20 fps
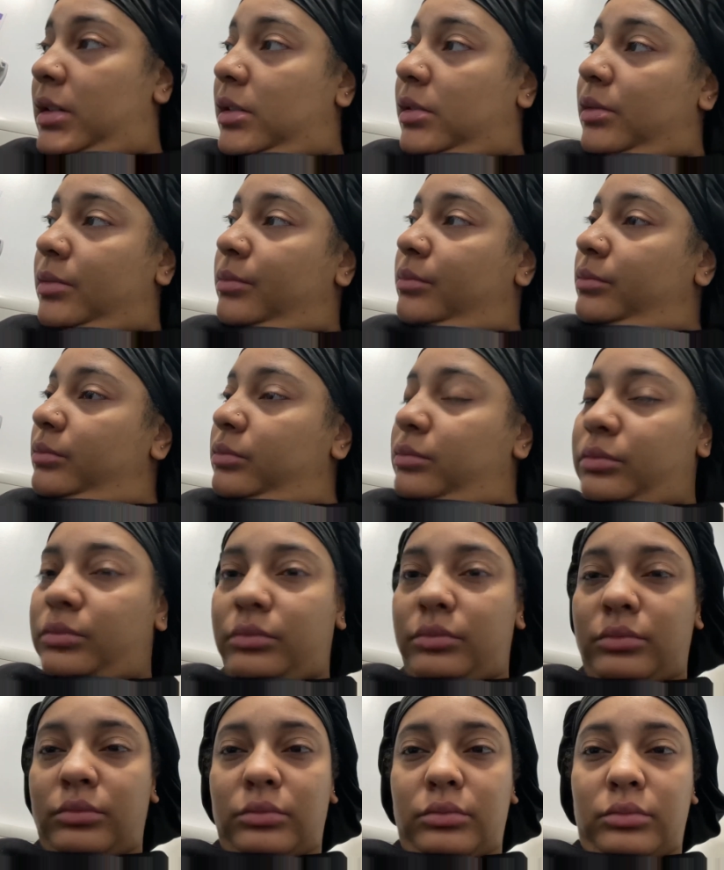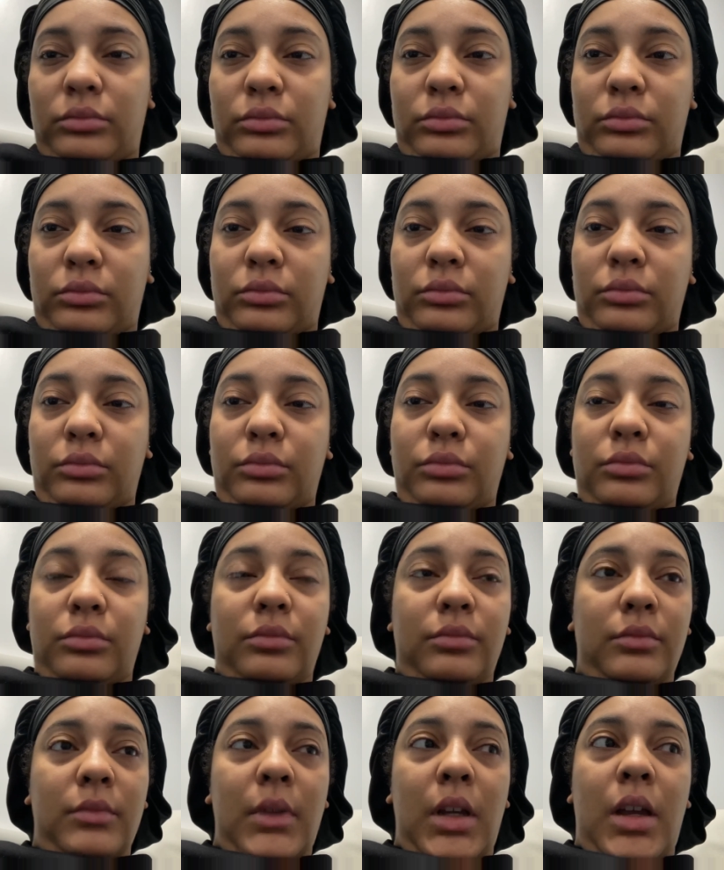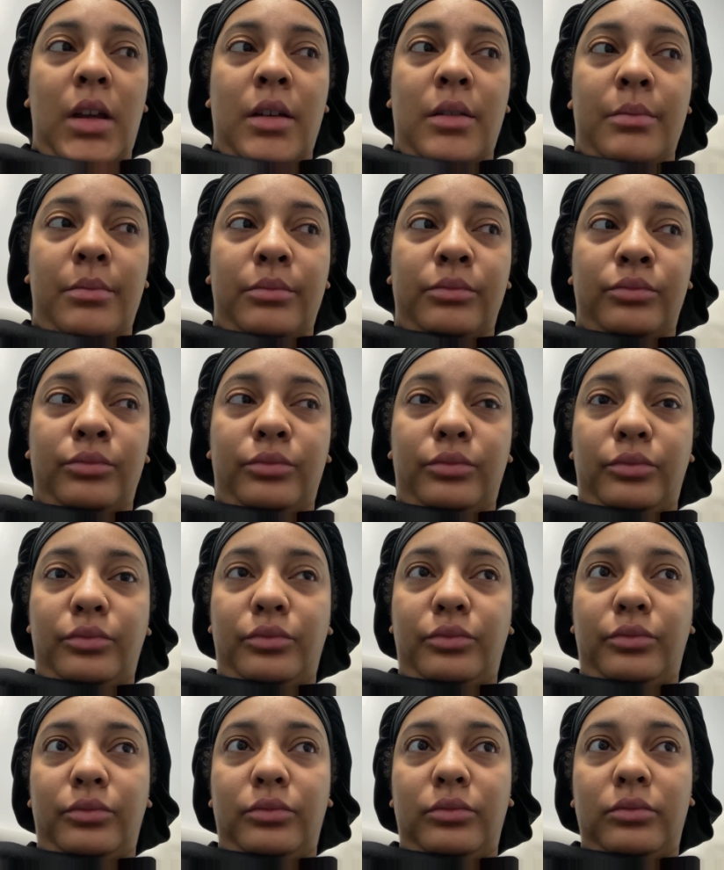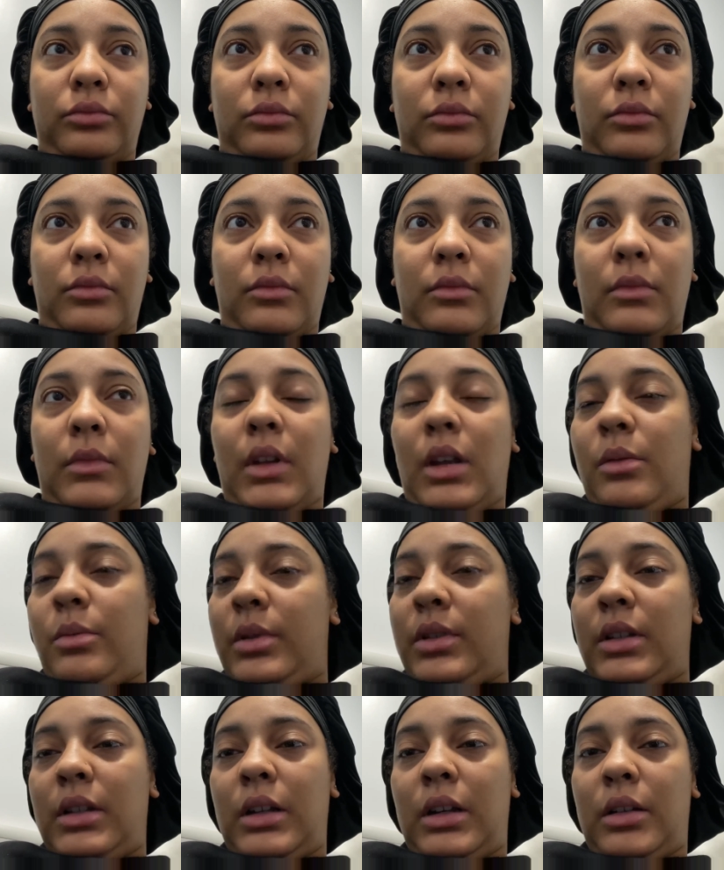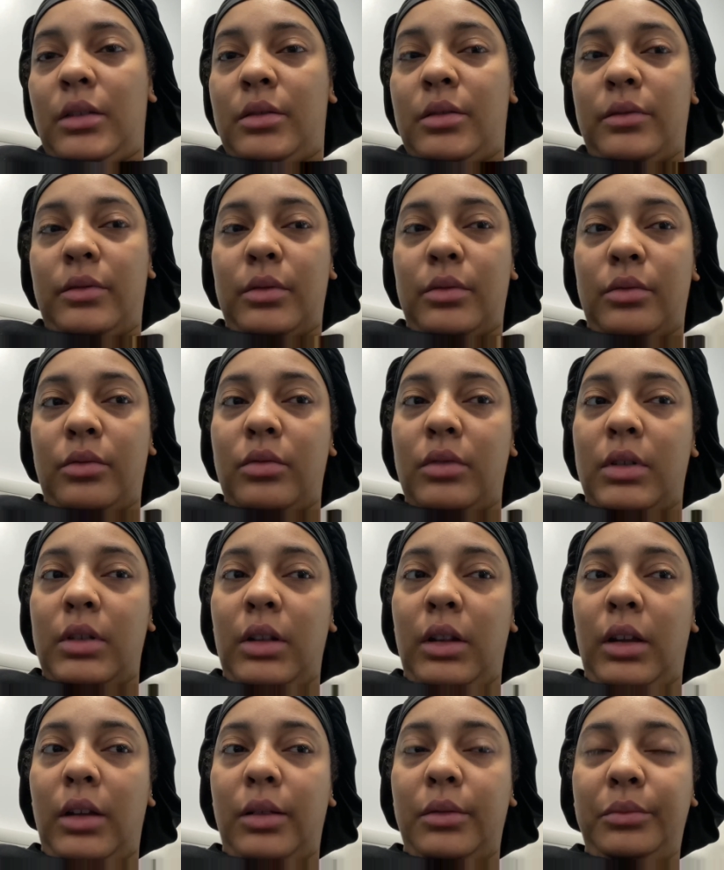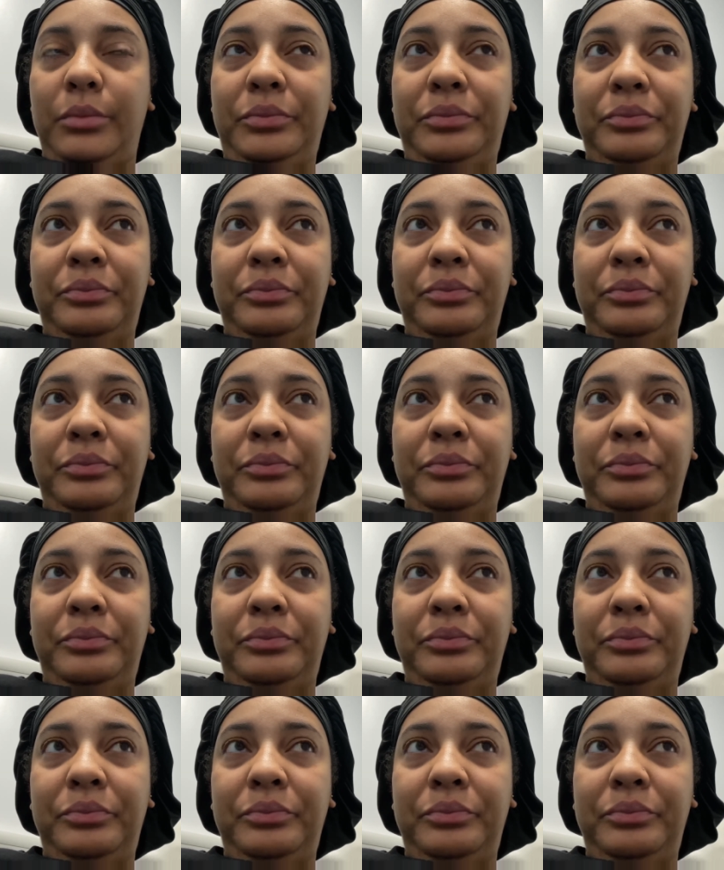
out. Ah. Um, I wasn't allowed to record in that. Mm,